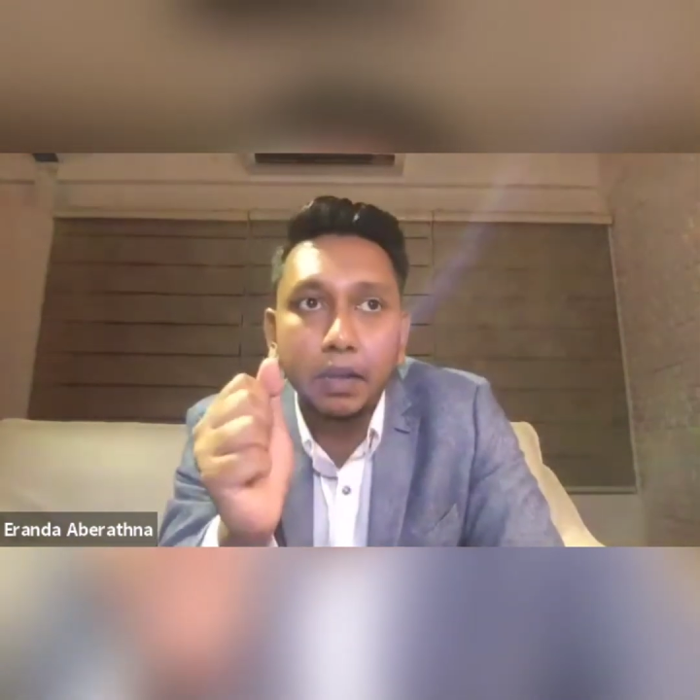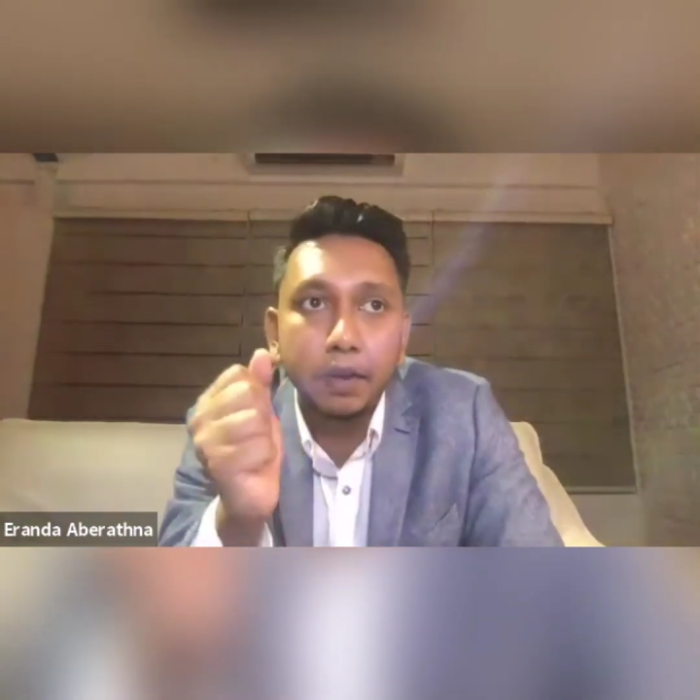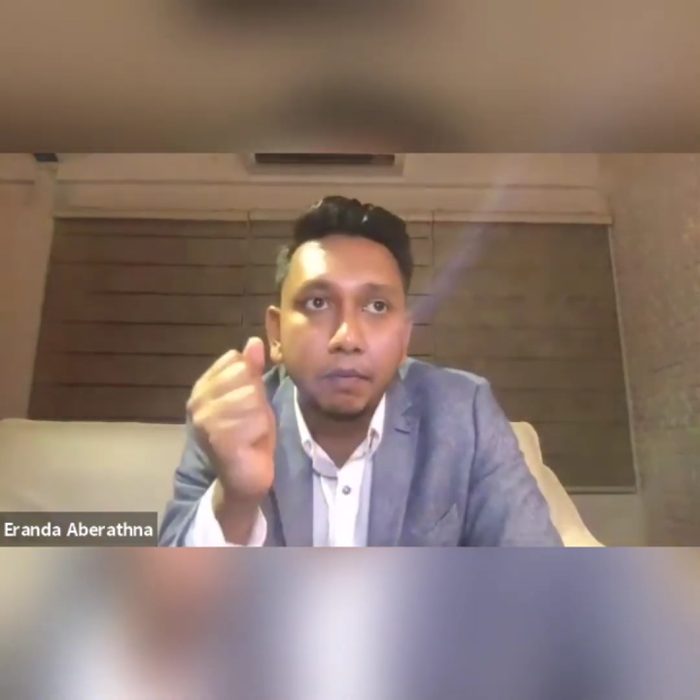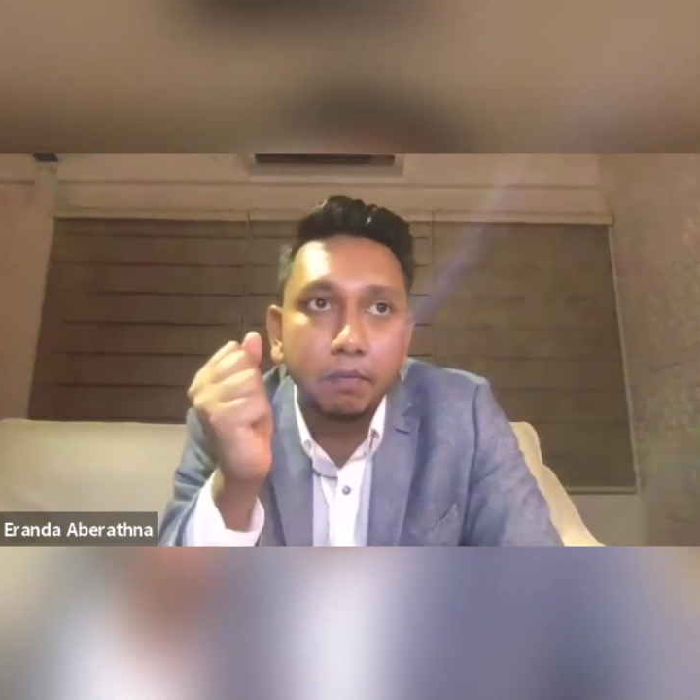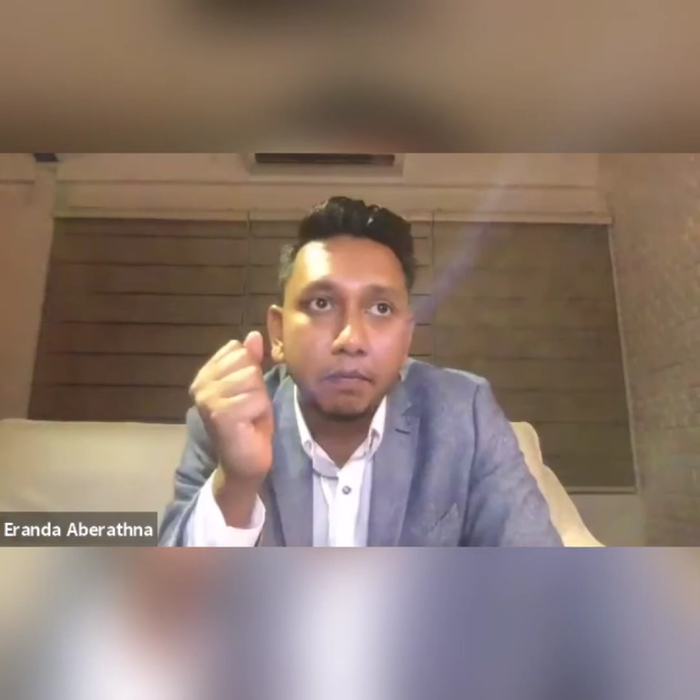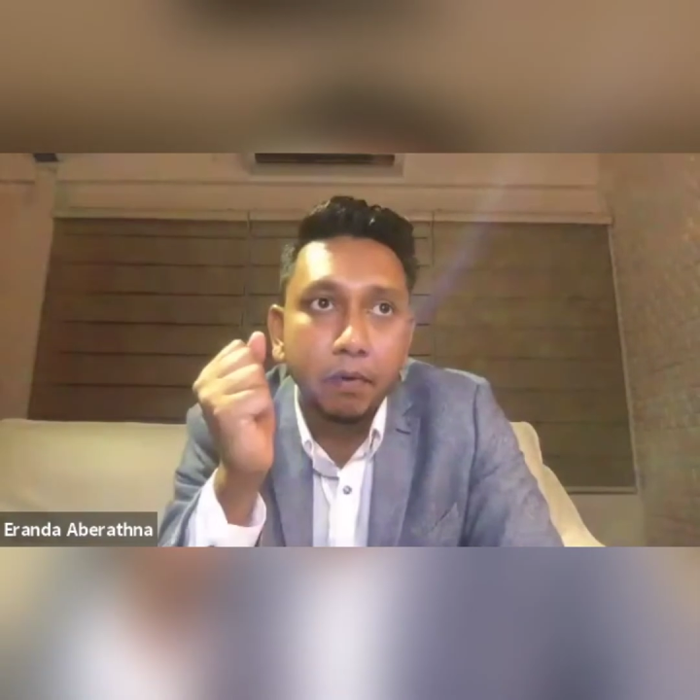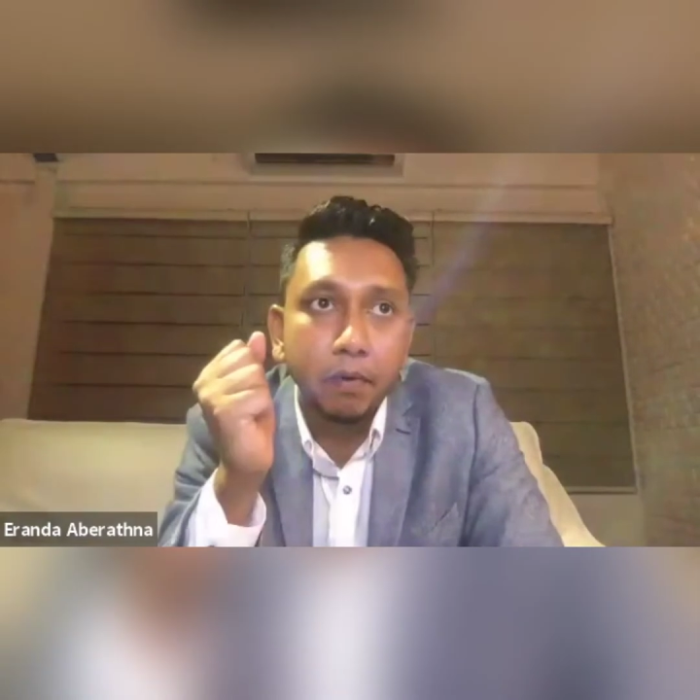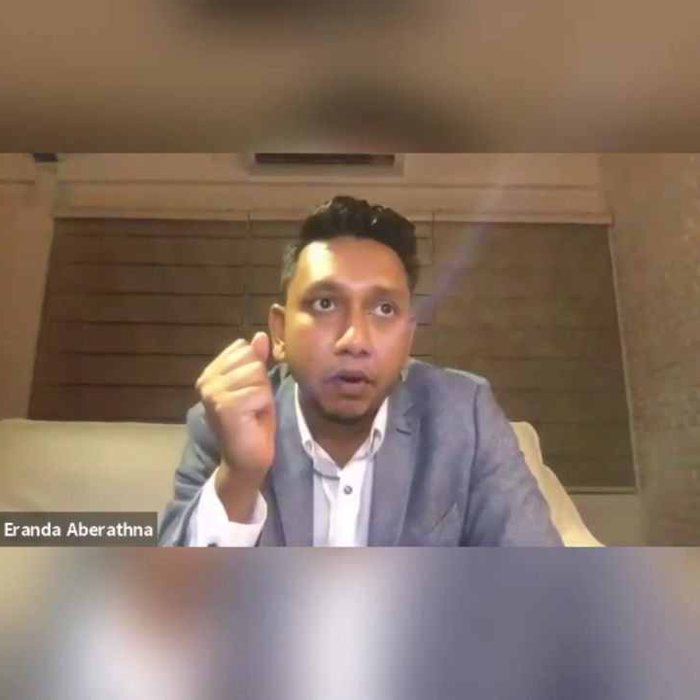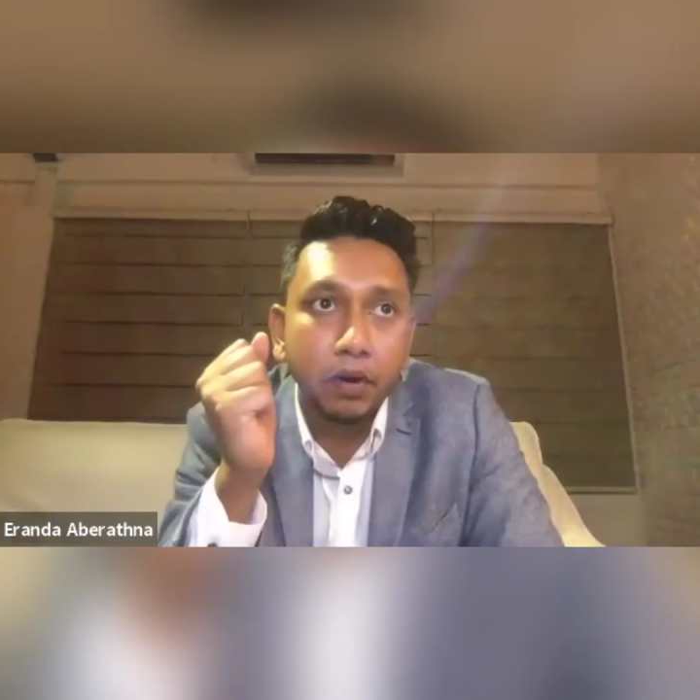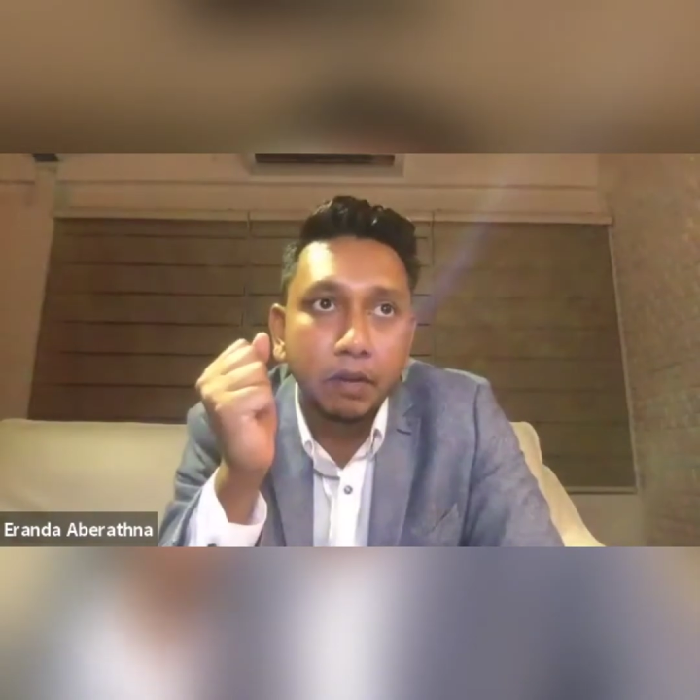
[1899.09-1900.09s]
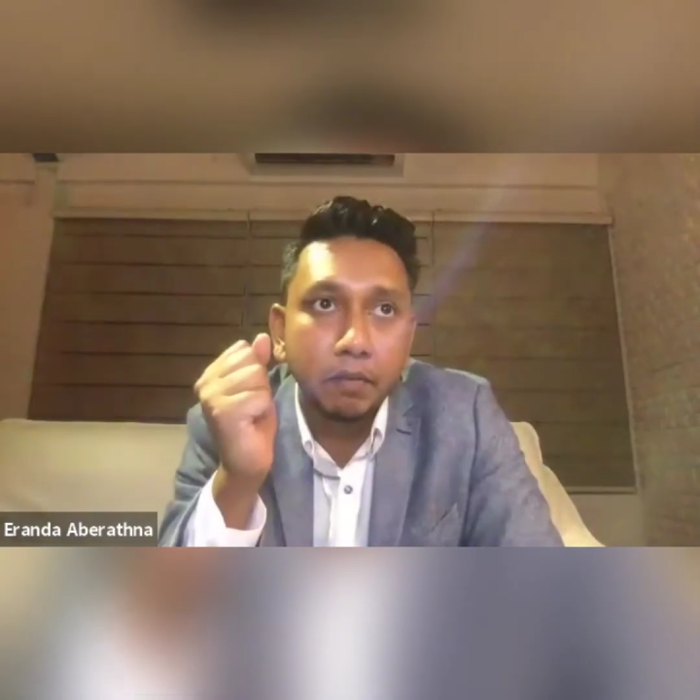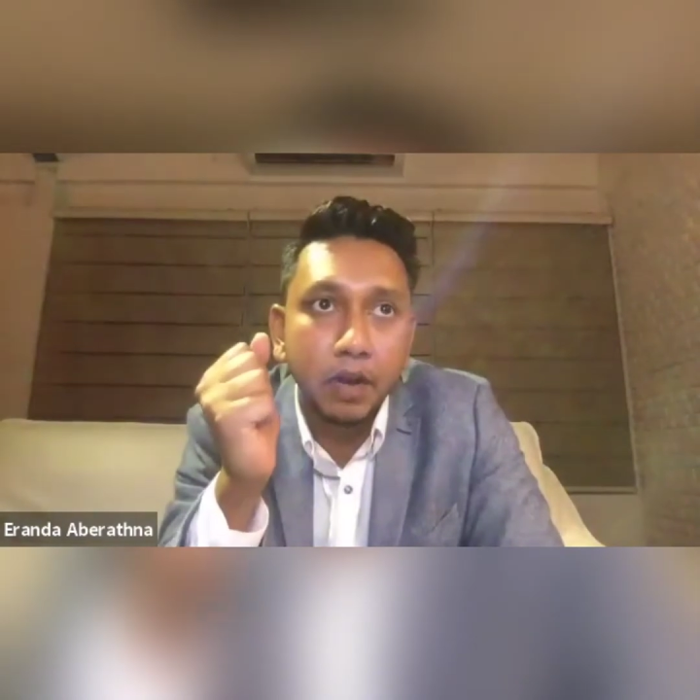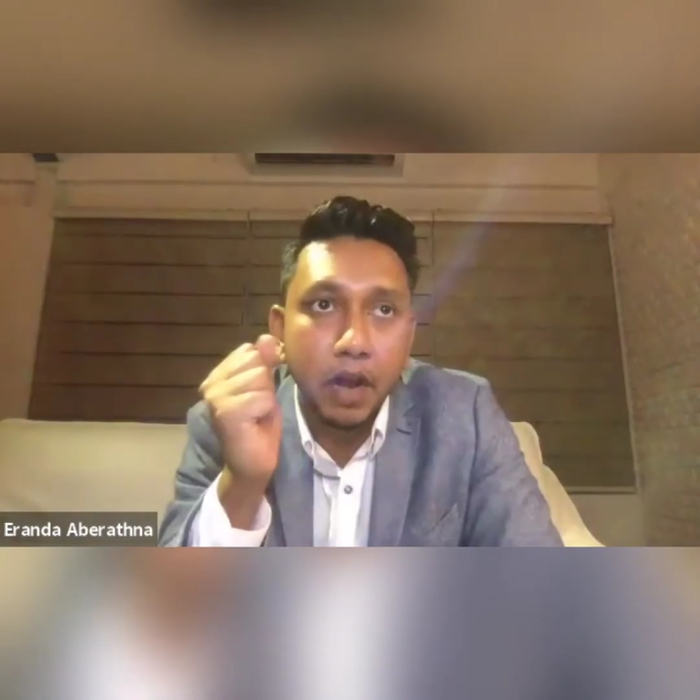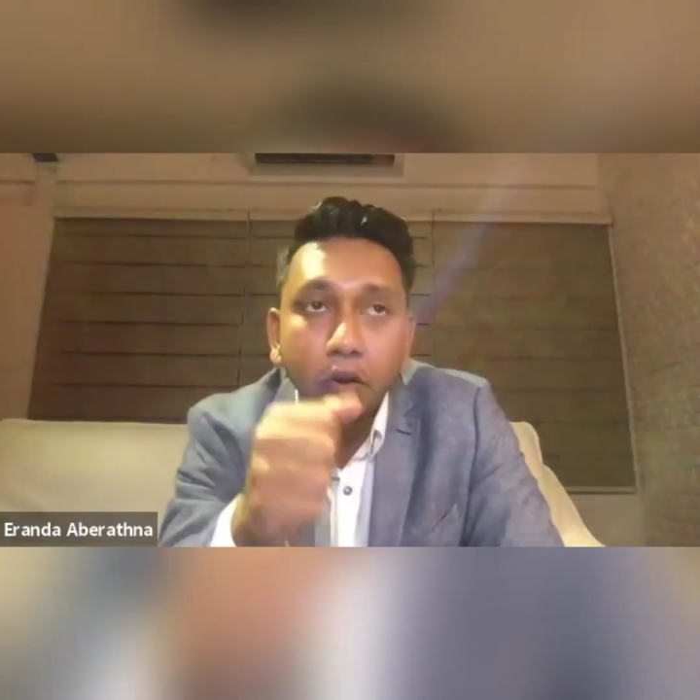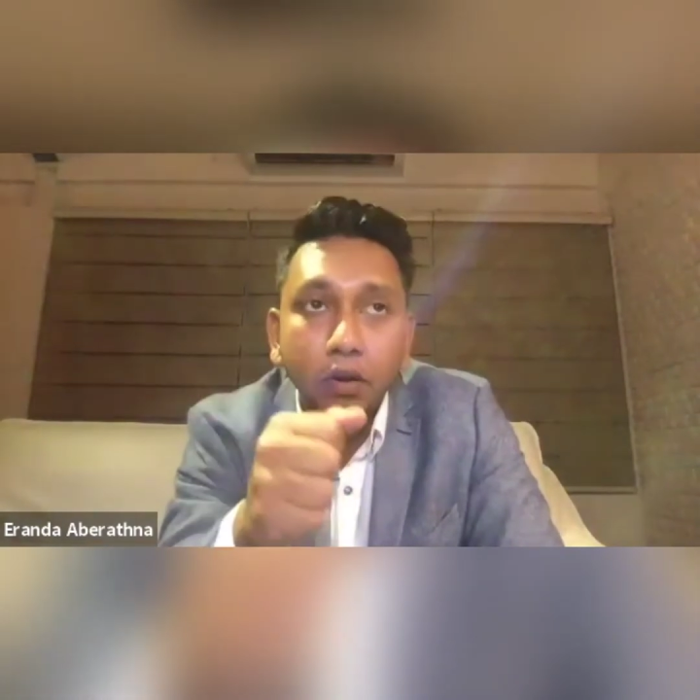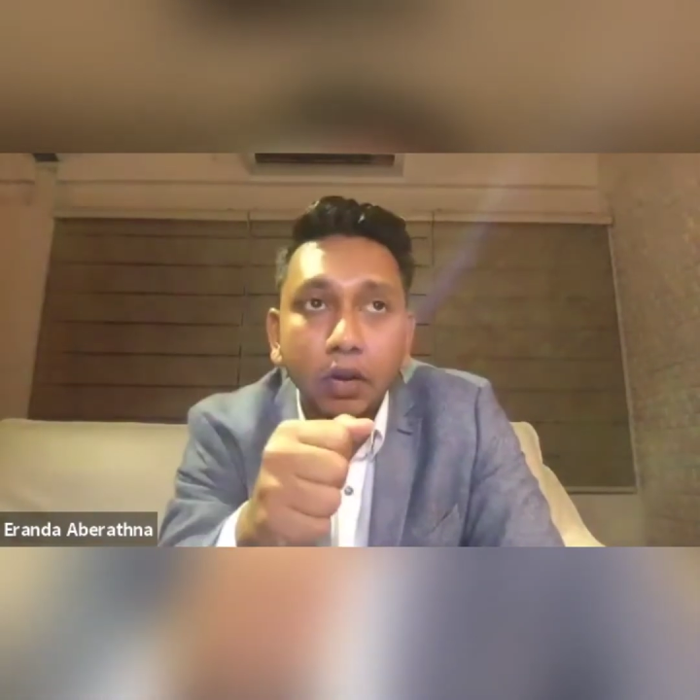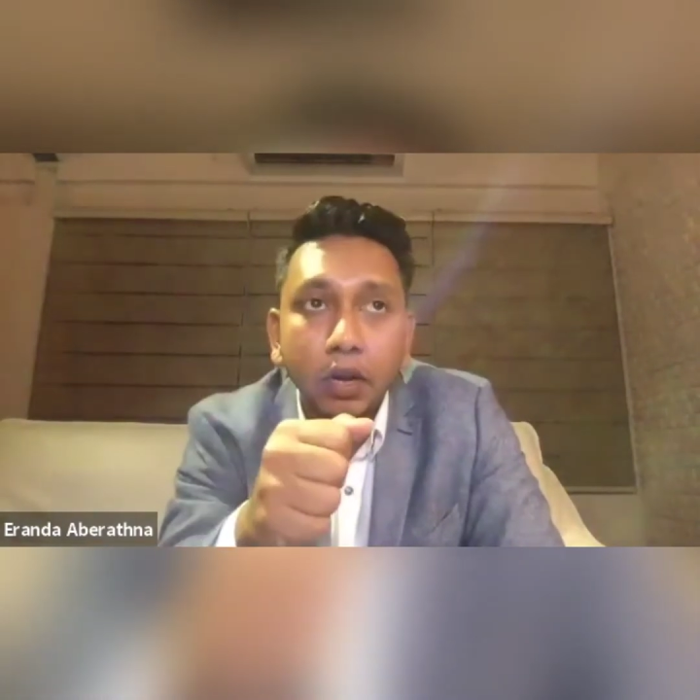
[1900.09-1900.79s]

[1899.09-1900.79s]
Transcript: We brought him down,